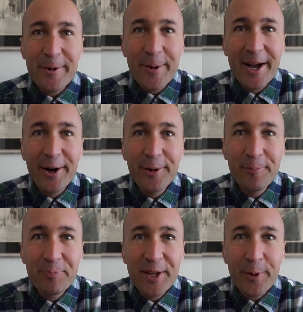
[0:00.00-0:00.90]

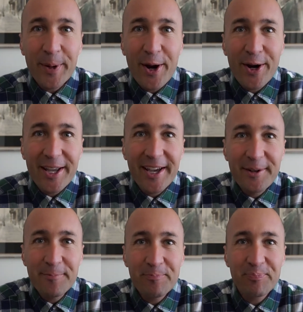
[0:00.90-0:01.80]
Well, here we are
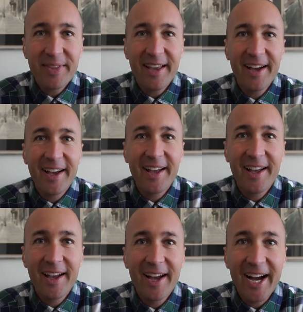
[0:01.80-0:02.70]
again.
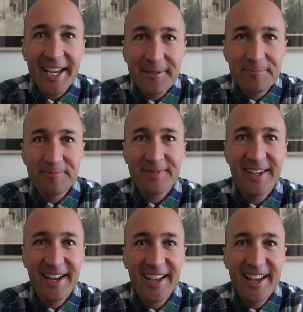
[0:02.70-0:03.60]
Hi.
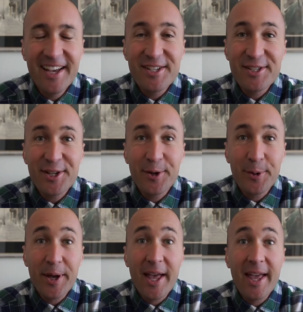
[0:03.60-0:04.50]

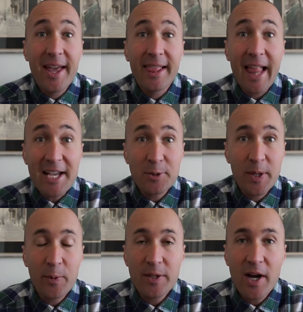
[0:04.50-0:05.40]
So last
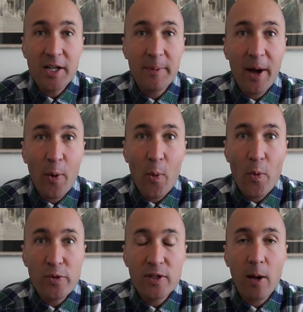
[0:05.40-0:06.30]
week we talked about
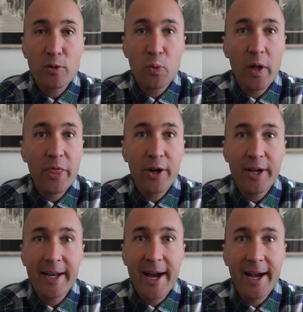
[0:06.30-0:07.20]
Psalms
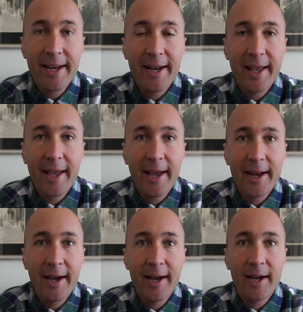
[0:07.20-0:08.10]
139,
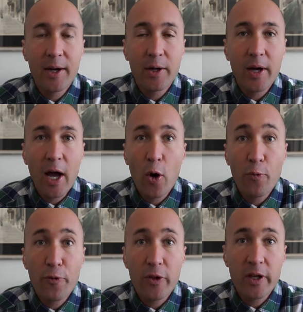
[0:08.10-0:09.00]
and
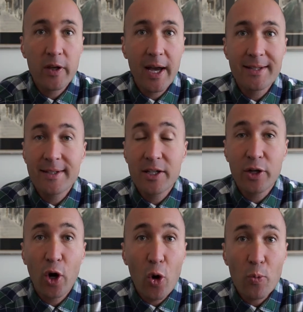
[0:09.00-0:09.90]
hopefully you guys did
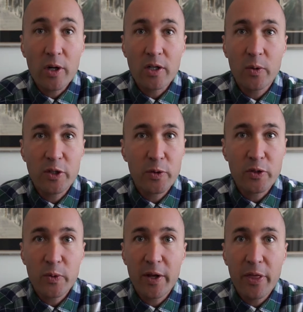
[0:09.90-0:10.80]
your homework, which
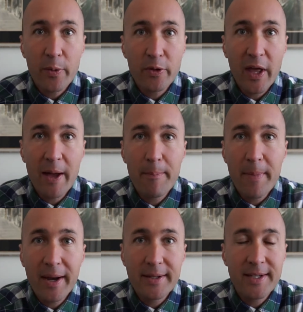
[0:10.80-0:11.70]
was read through that,
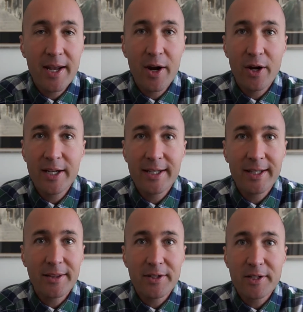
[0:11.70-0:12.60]
meditate on it,
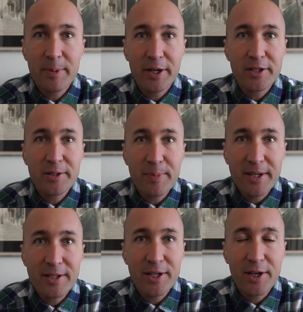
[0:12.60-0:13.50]
let the Spirit
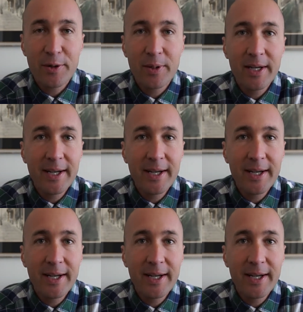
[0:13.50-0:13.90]
speak to you.